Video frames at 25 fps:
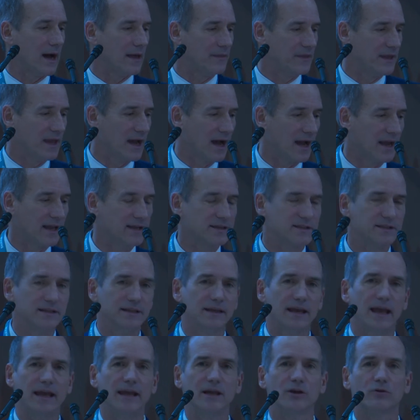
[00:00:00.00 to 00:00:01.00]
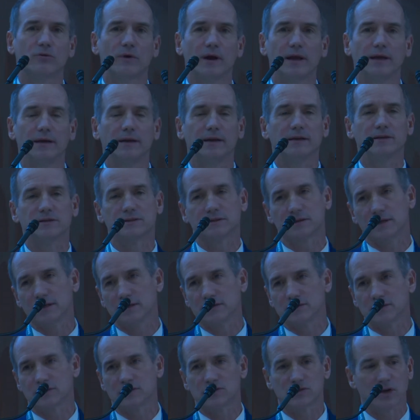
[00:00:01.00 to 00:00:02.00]
The ISDA grade is
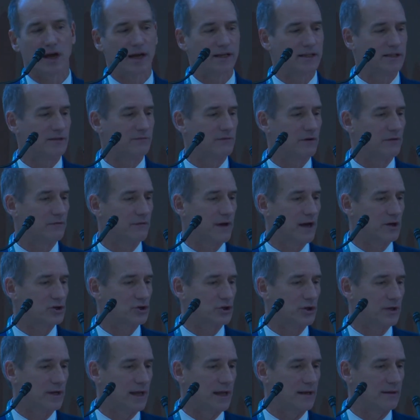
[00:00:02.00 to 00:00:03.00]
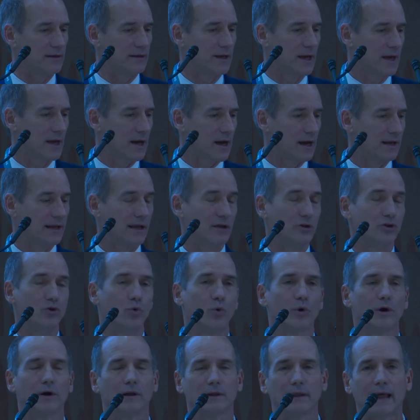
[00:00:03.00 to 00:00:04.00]
signs of infection, and again, you
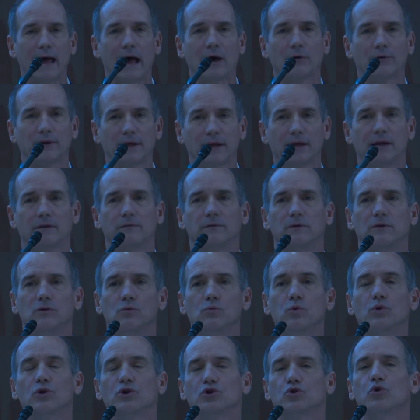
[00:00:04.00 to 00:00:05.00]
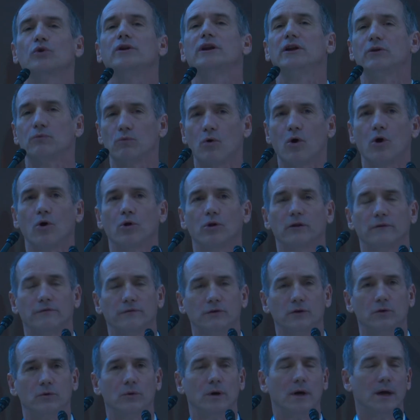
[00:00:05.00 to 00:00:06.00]
weren't allowed in. Couldn't enroll if
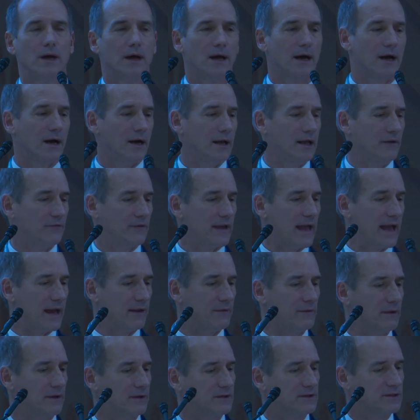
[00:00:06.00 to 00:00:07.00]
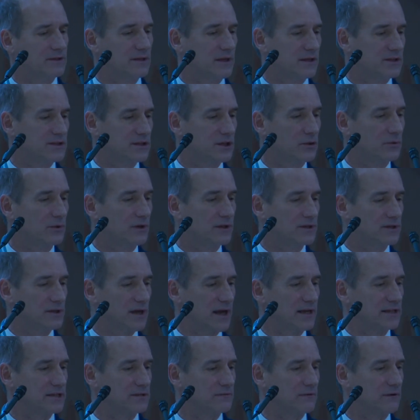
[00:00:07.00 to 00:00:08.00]
you had a serious
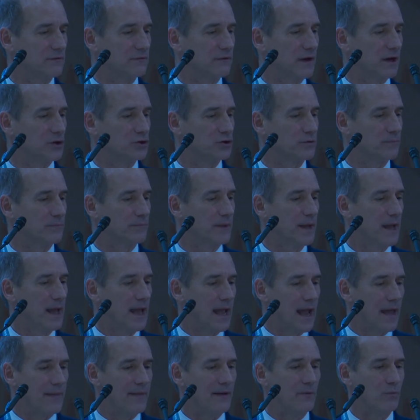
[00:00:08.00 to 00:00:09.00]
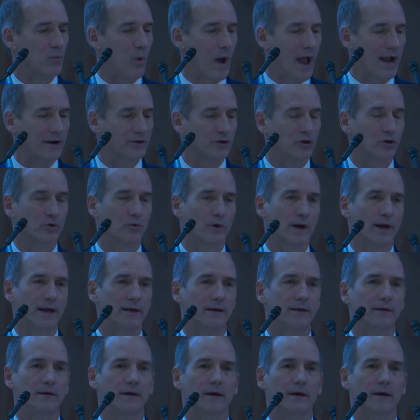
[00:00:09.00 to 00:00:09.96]
signs of infection. And then Wagner grade,